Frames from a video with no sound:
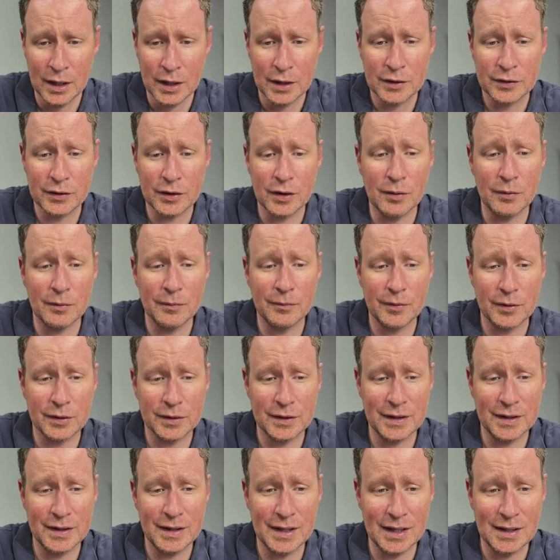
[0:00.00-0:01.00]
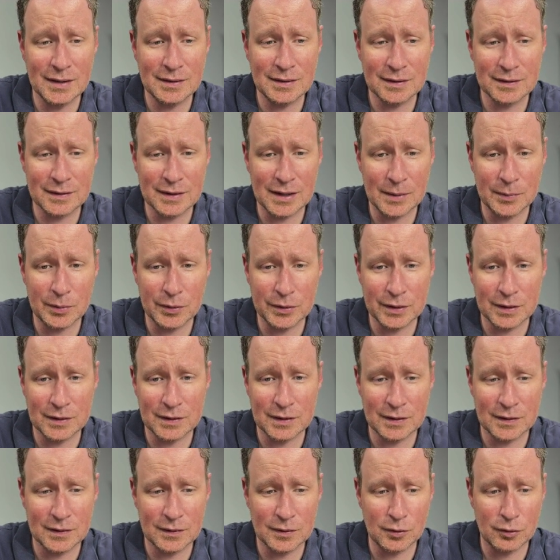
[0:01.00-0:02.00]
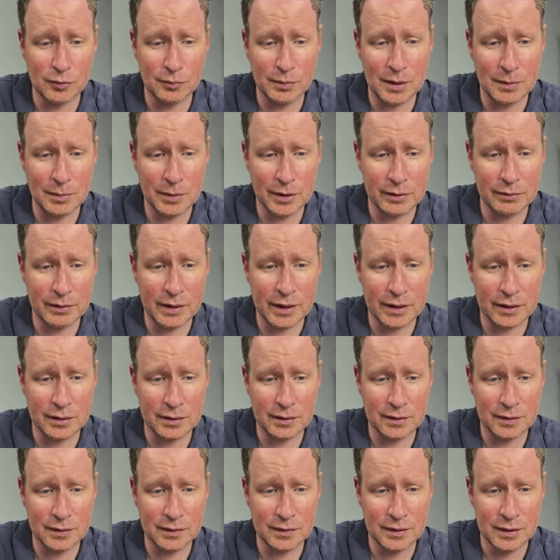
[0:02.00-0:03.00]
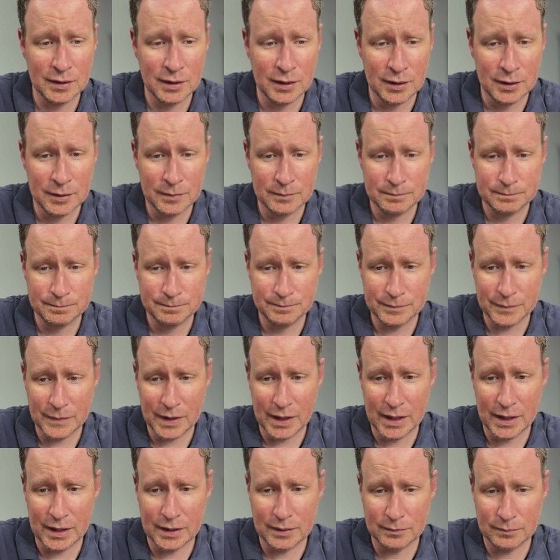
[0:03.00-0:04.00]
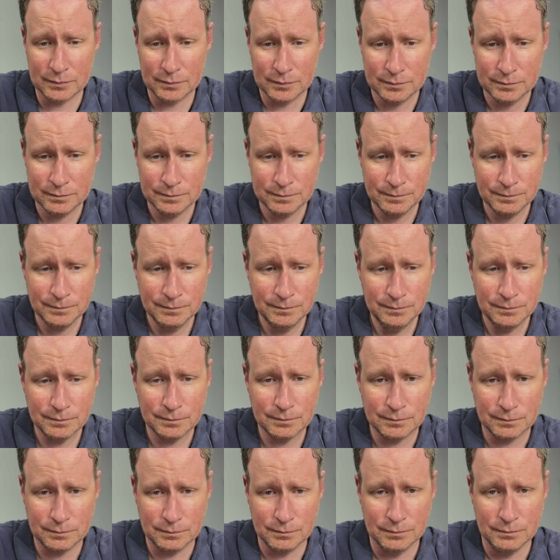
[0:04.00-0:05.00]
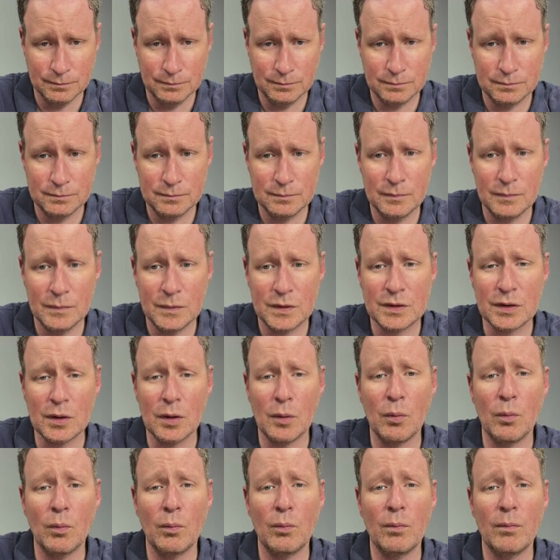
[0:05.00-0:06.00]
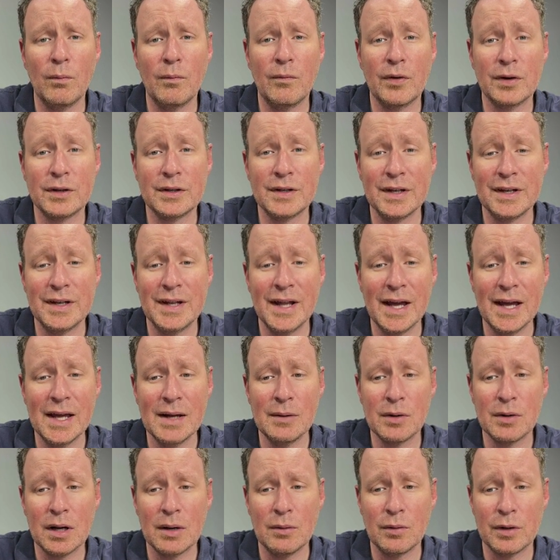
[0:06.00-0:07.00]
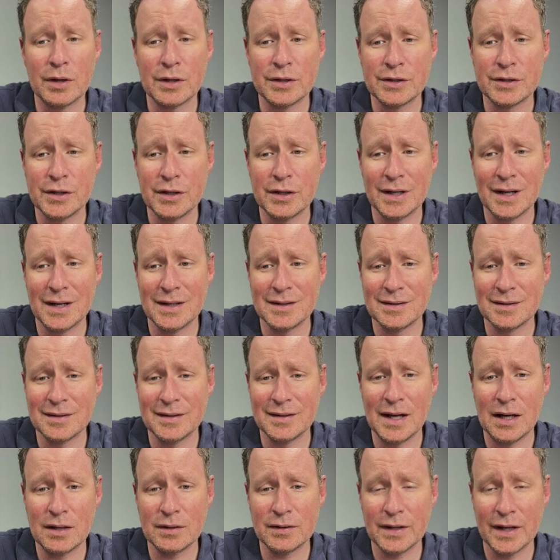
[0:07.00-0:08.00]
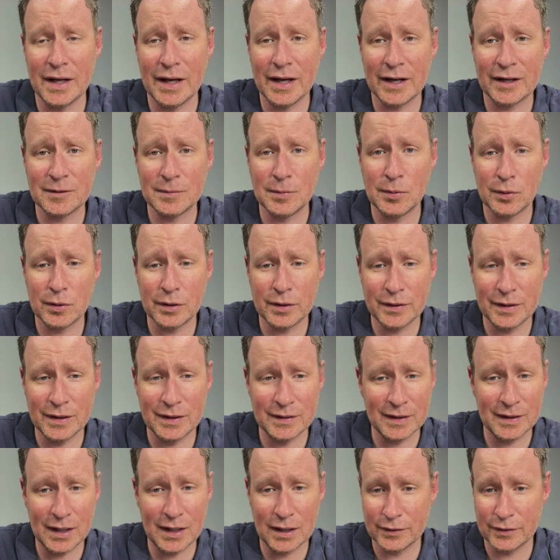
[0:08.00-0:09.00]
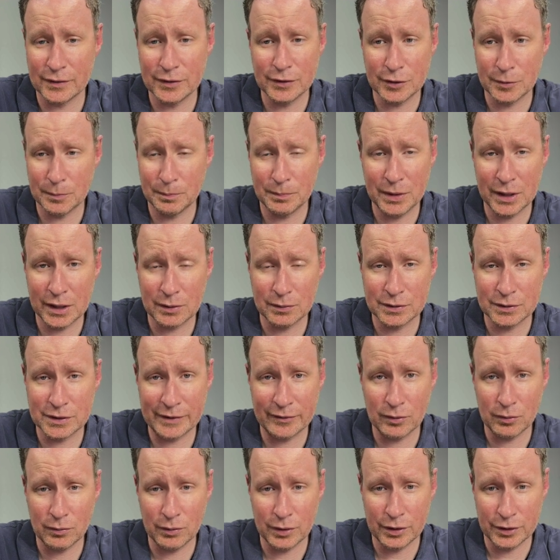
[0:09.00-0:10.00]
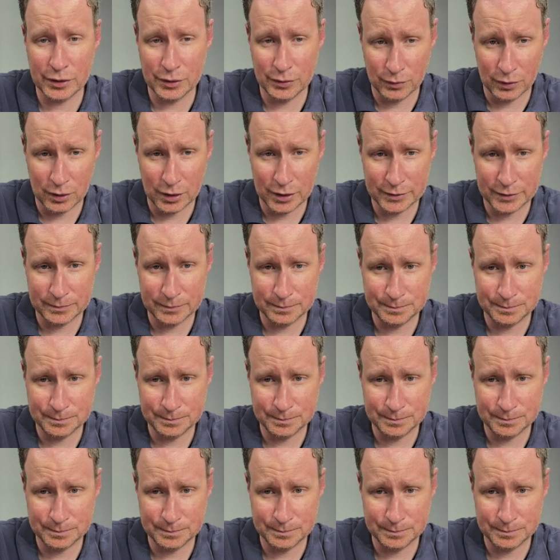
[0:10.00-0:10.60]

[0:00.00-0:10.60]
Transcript: So for today's example, you can see sold public records. And so for today, what I want to show you guys is how to export these out. So you can pick whichever one you want.